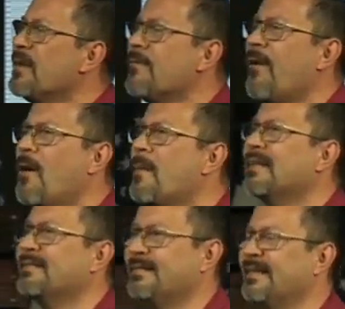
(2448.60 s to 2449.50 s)
me of all
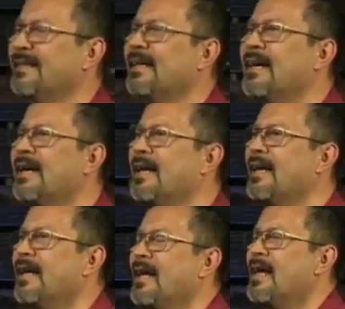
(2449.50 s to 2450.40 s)
my sin.
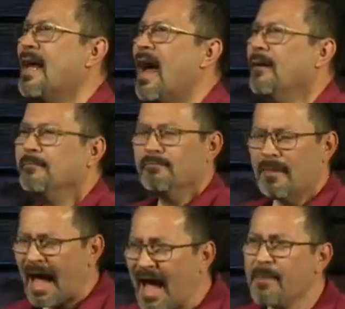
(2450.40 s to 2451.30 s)

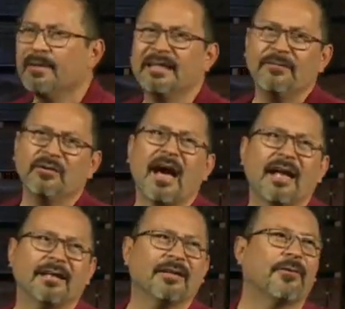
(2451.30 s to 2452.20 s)
I believe you
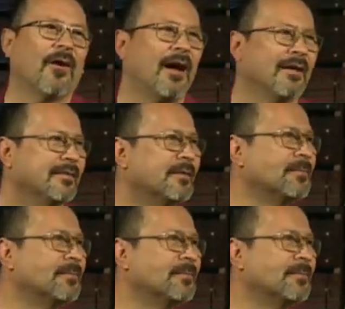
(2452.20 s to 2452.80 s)
died on the cross.